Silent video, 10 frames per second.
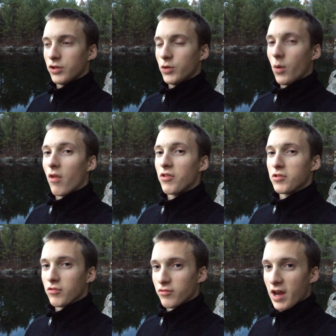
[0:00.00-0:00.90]
You are the
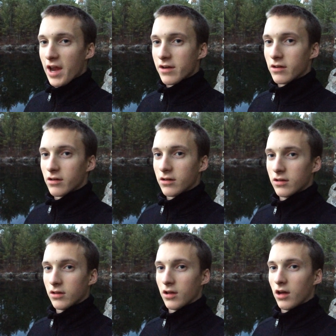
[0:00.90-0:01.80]
creator
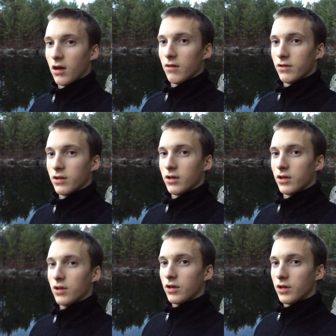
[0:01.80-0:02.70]
of
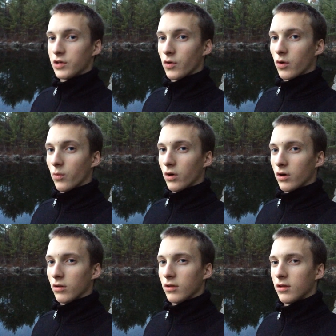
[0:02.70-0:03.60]
your
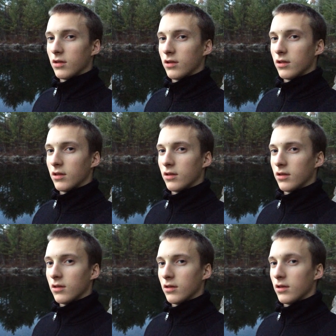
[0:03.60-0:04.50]
world.
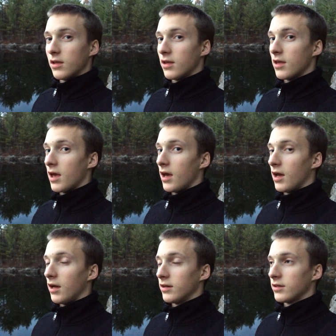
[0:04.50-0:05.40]

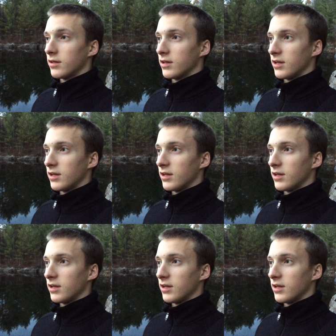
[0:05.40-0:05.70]
And